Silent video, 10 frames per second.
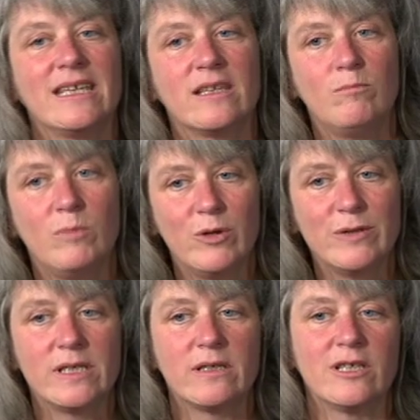the
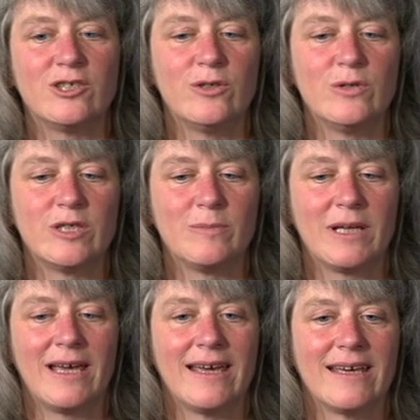music they choose to
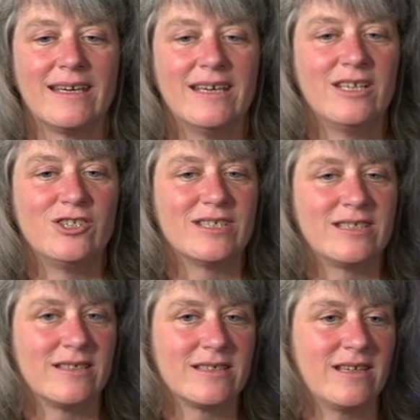play just
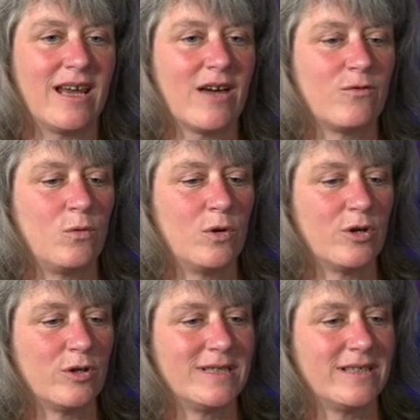doesn't have
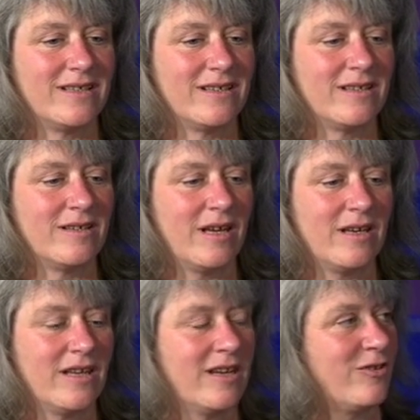words in it
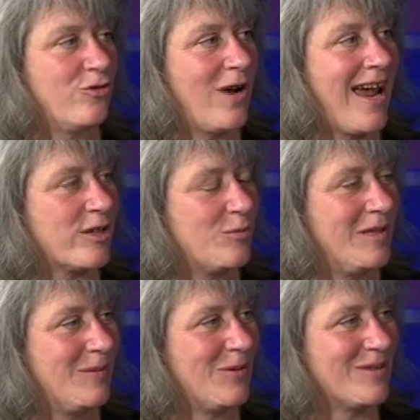that attract
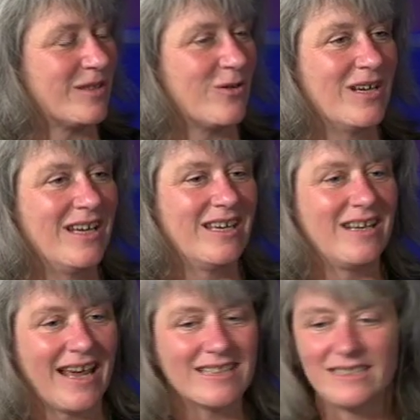people. So it
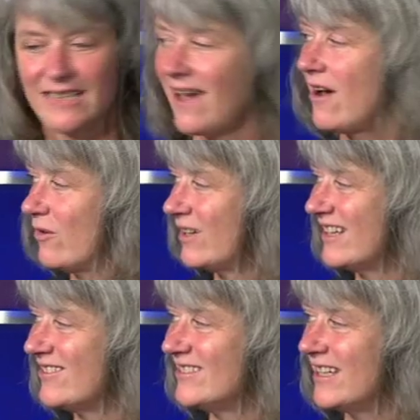has sound,
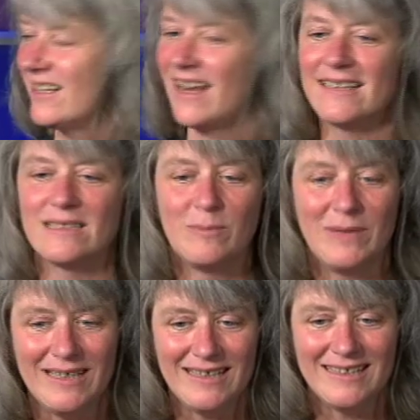like you say, it has a
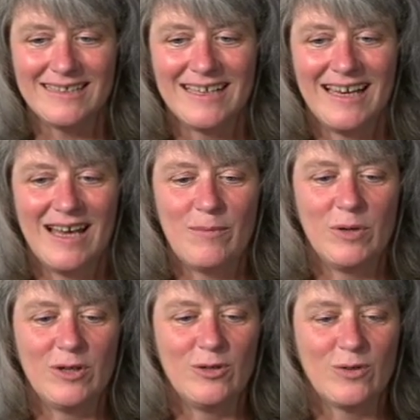beat,
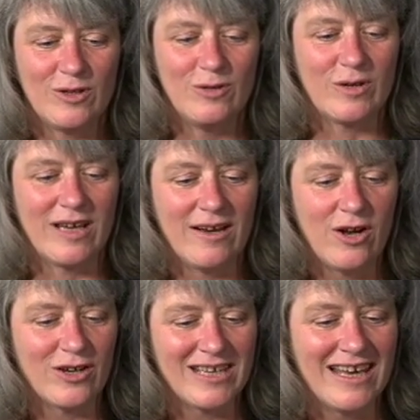but you
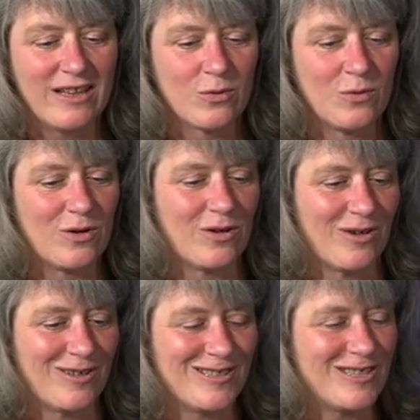cannot get the
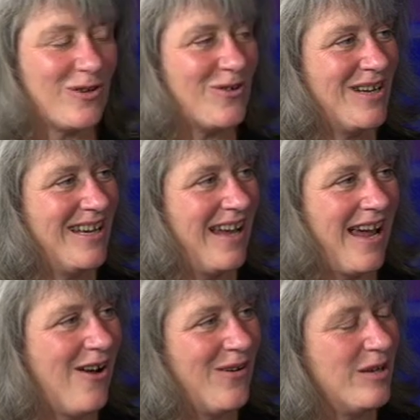words. So
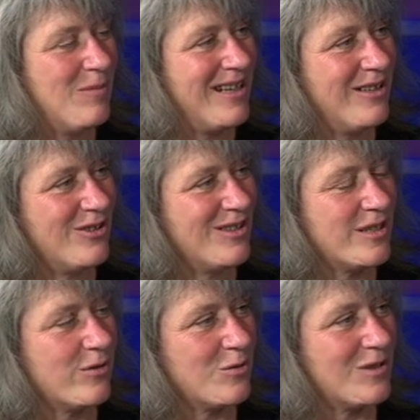how anybody learns
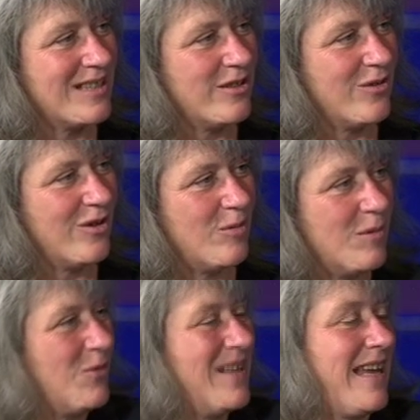those words, I don't know.
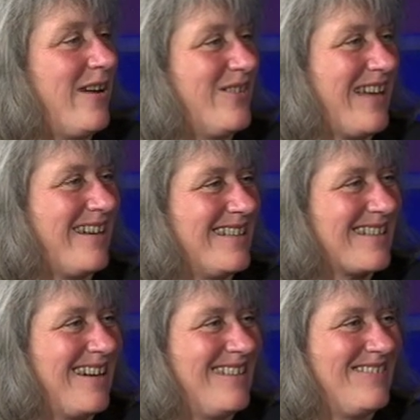But without that, it's
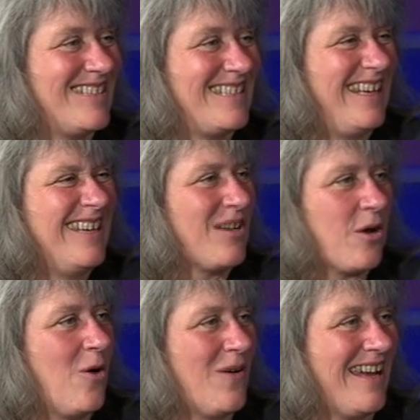kind of just
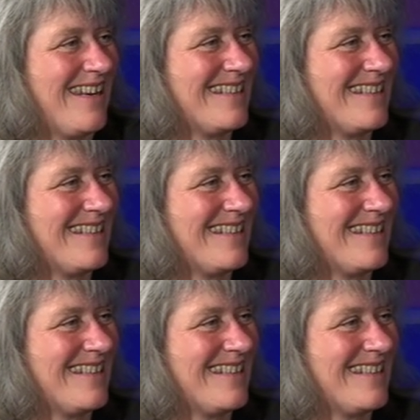inchoate.